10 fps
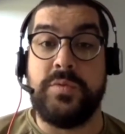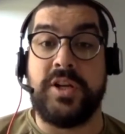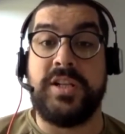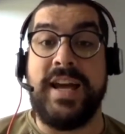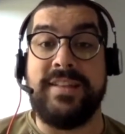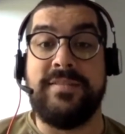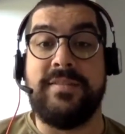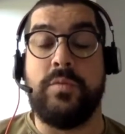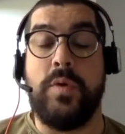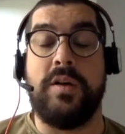with our clients
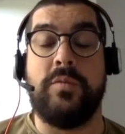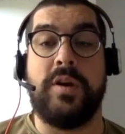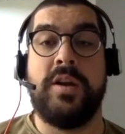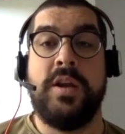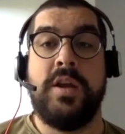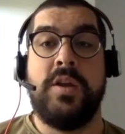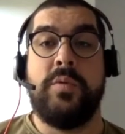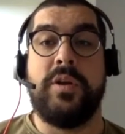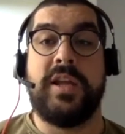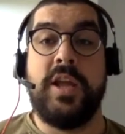as well, where
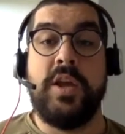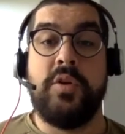we're like,